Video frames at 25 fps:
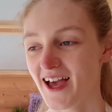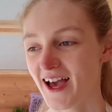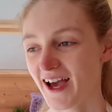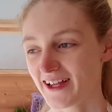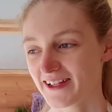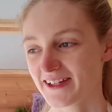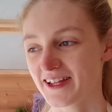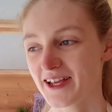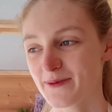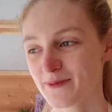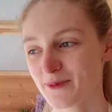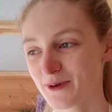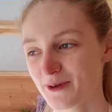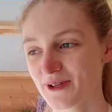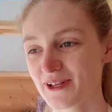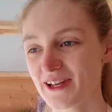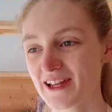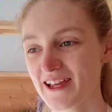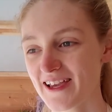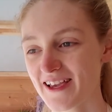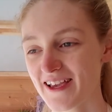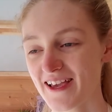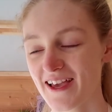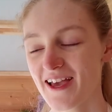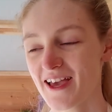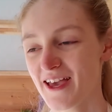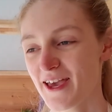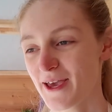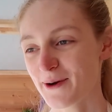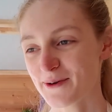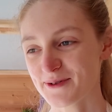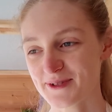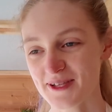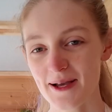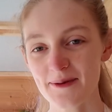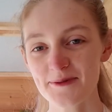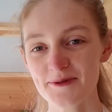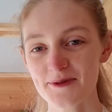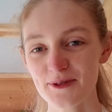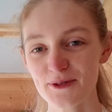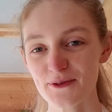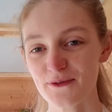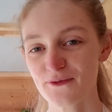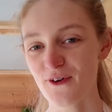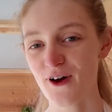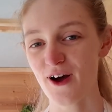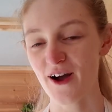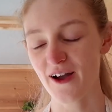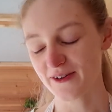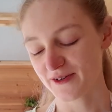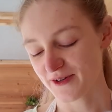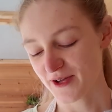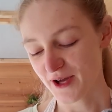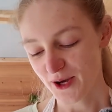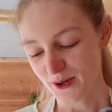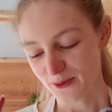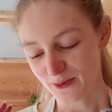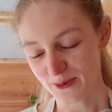and Hitmonlee. It was absolutely fine.